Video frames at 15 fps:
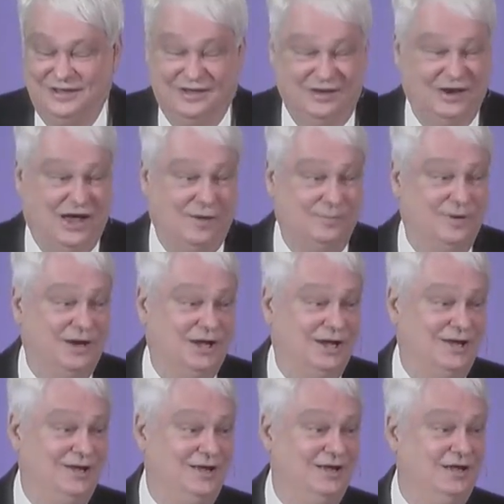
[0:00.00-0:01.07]
Not
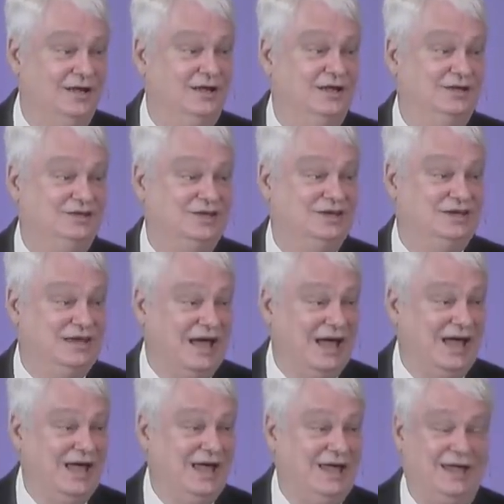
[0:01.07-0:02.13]
many.
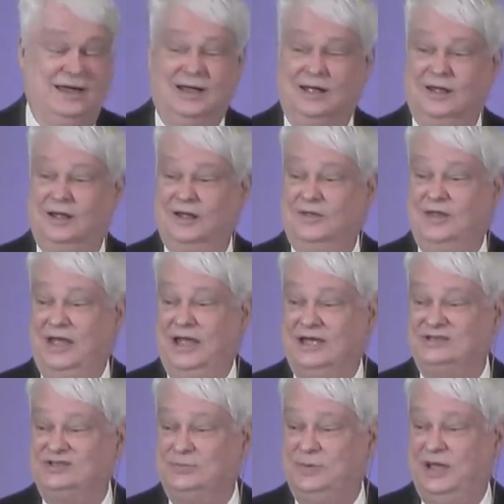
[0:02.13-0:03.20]
Today, they
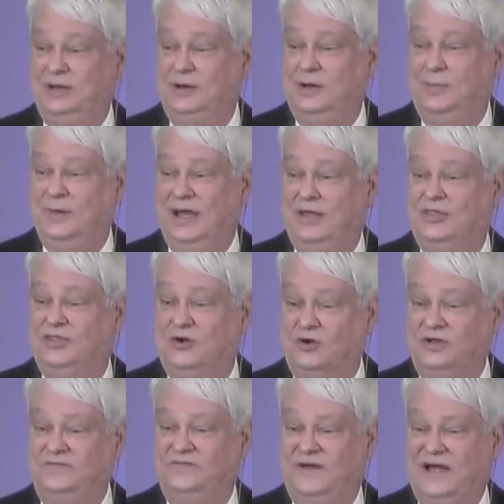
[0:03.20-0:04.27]
estimate about
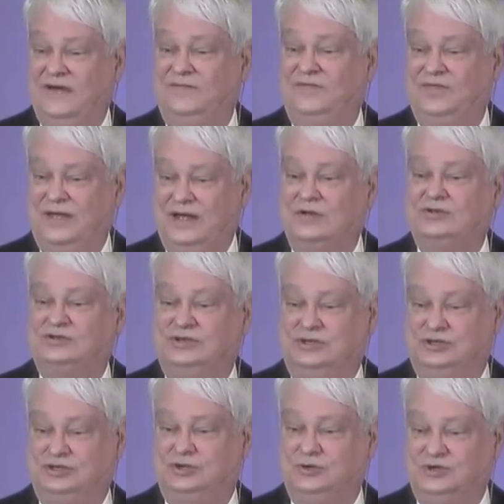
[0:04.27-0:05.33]

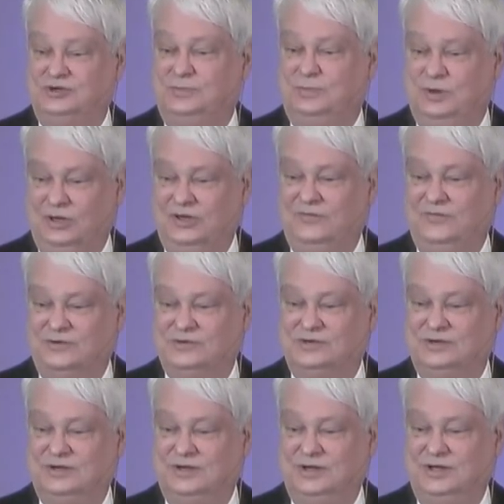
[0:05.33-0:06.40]
35,000 Jewish believers
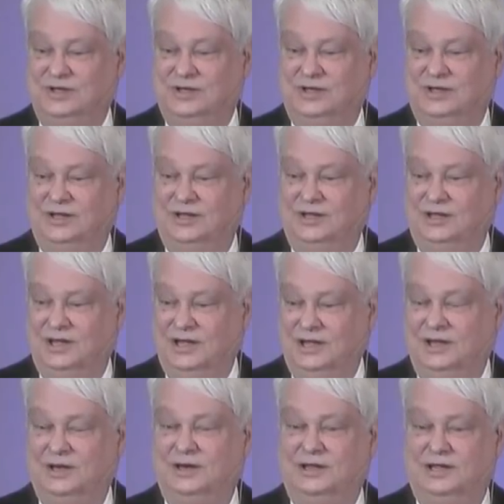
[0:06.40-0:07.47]

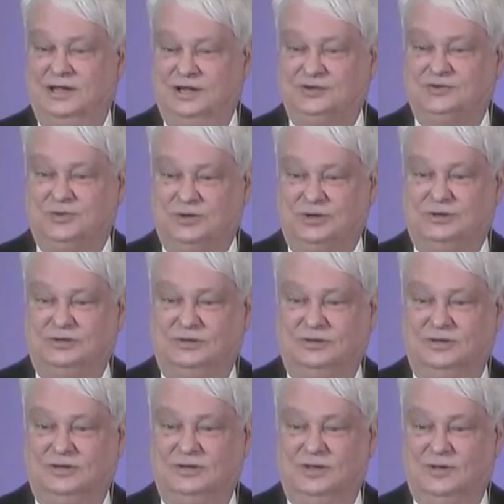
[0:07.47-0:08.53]
in Israel
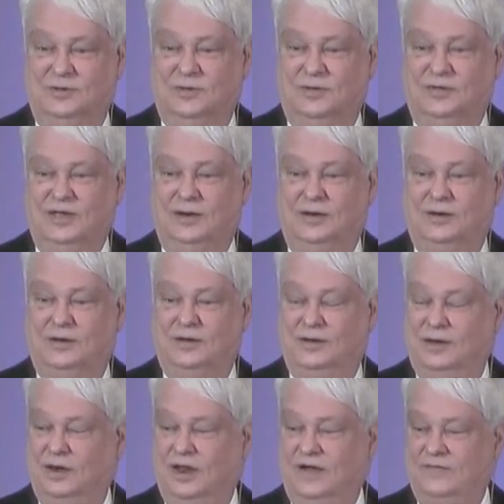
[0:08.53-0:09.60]
that
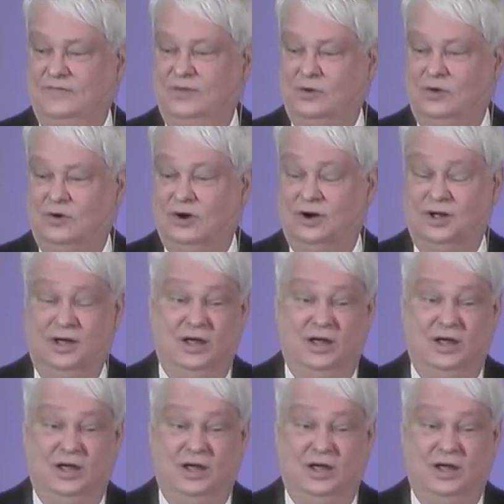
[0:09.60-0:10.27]
love the Lord.